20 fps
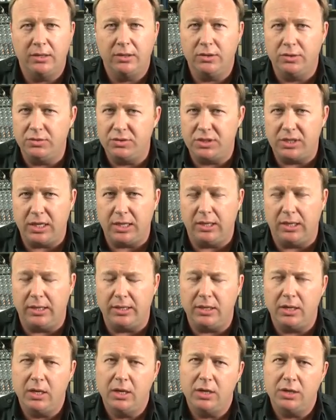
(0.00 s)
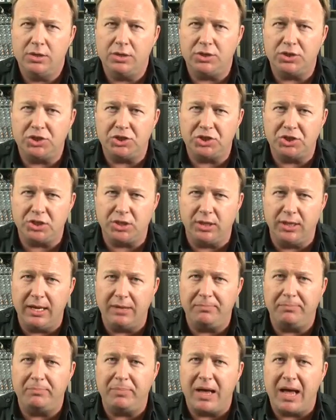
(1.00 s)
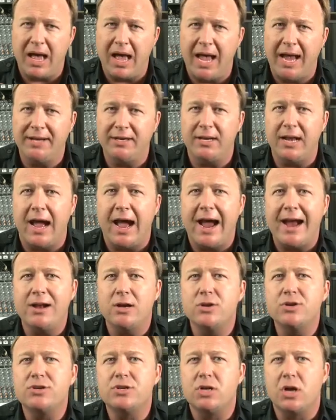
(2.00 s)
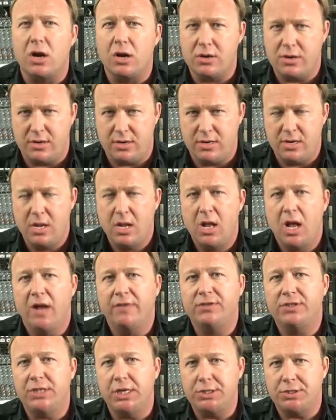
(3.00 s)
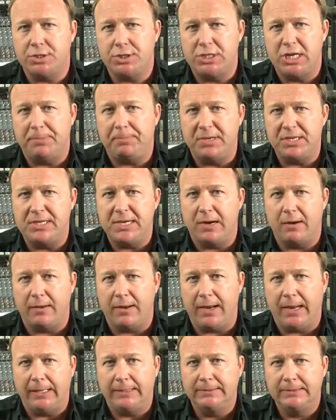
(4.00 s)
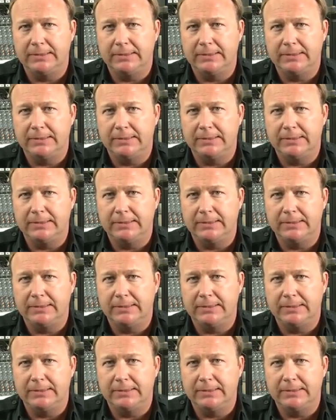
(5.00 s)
New Zealand, to slip behind an iron curtain of censorship and tyranny?